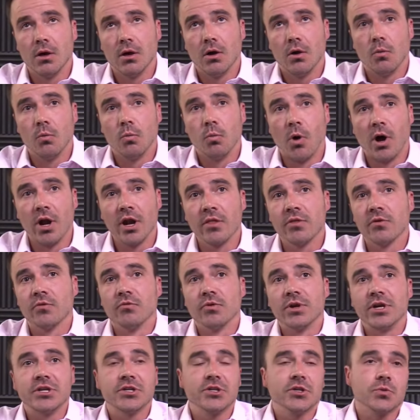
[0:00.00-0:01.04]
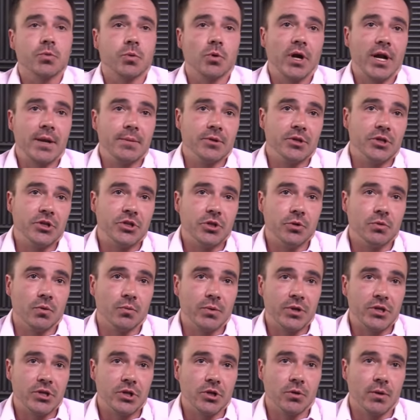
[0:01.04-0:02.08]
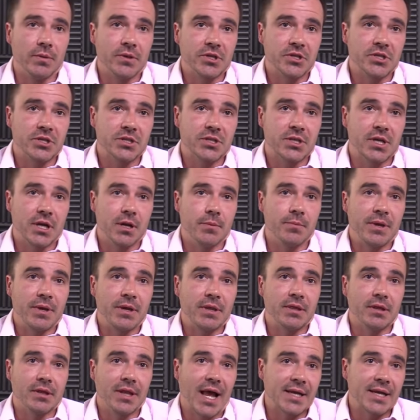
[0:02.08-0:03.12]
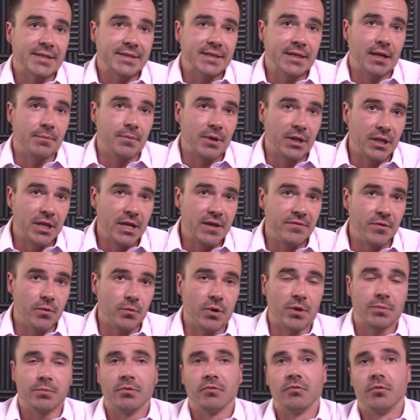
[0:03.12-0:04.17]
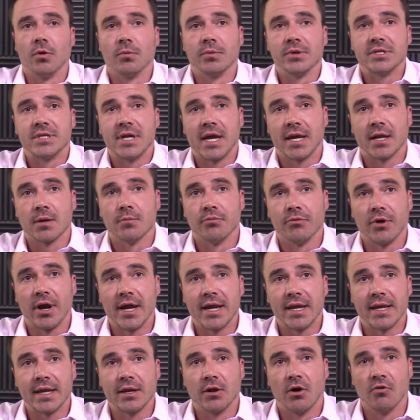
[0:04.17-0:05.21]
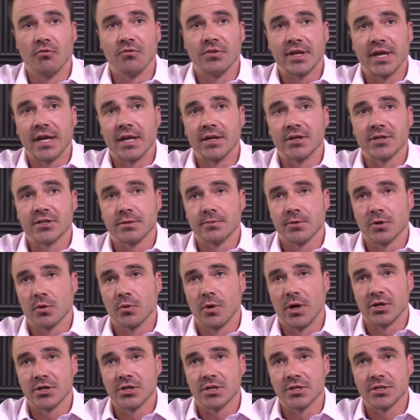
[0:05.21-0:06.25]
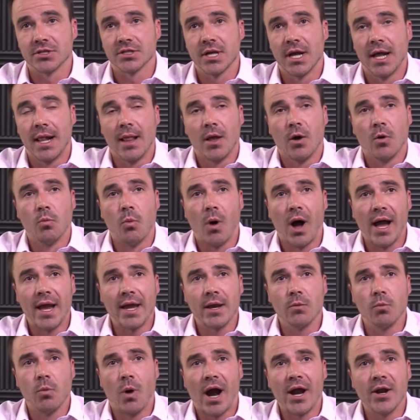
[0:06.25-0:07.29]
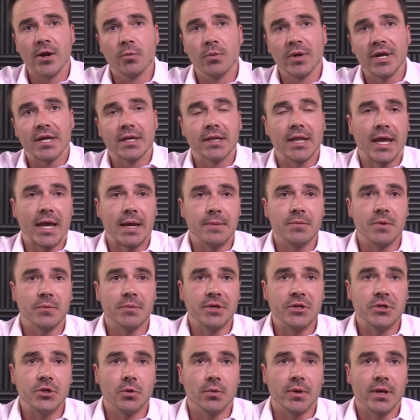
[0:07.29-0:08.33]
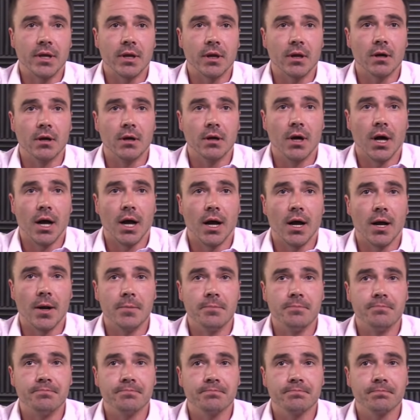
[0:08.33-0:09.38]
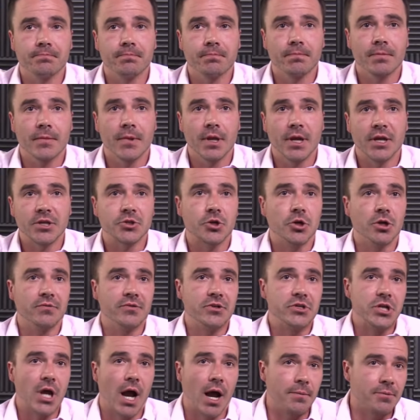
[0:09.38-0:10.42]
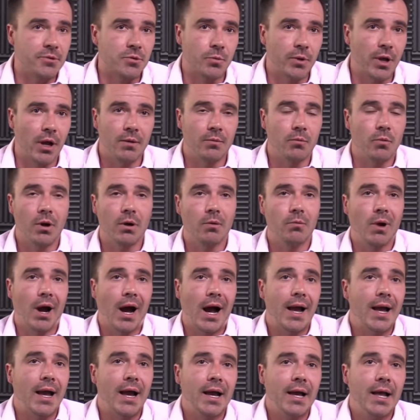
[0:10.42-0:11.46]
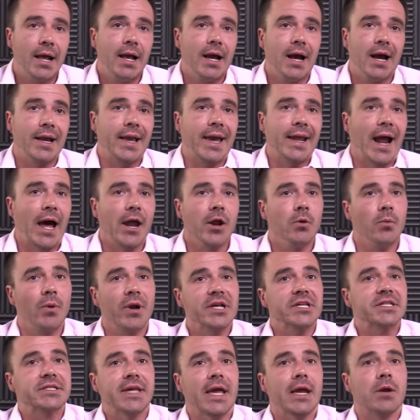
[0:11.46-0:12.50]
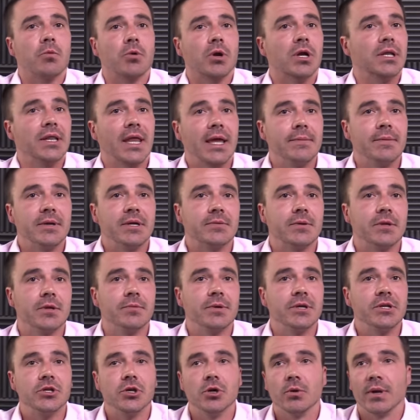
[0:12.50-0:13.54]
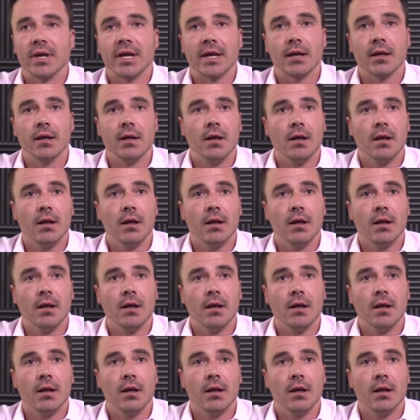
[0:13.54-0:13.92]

one of the reasons we're able to do what we do, and this is going to be the last thing I'm going to leave you with before we take a break and hopefully get into some of your questions. Why why do we claim to be doing um, as good of a job as we? I, uh, I, again, I don't want to say we're claiming to be doing